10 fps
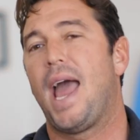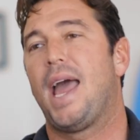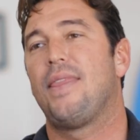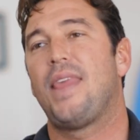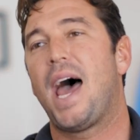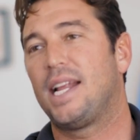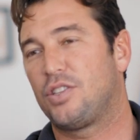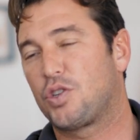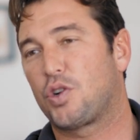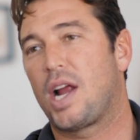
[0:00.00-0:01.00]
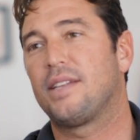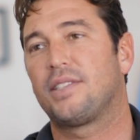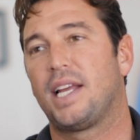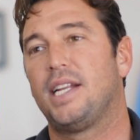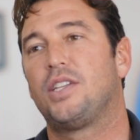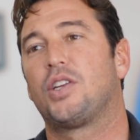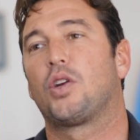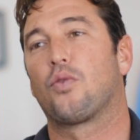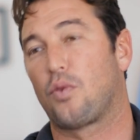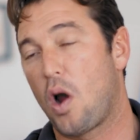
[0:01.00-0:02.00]
and that has translated to
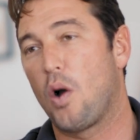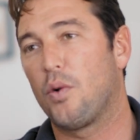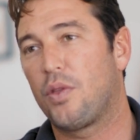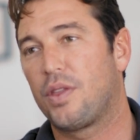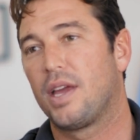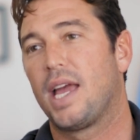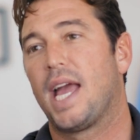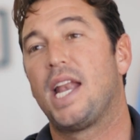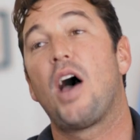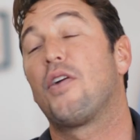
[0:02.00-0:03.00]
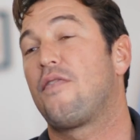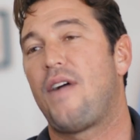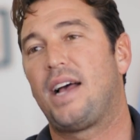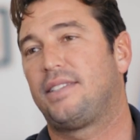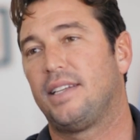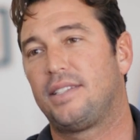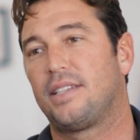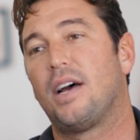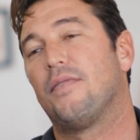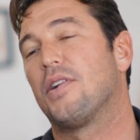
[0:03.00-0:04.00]
growth in other
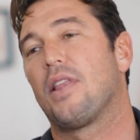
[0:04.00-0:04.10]
facets of their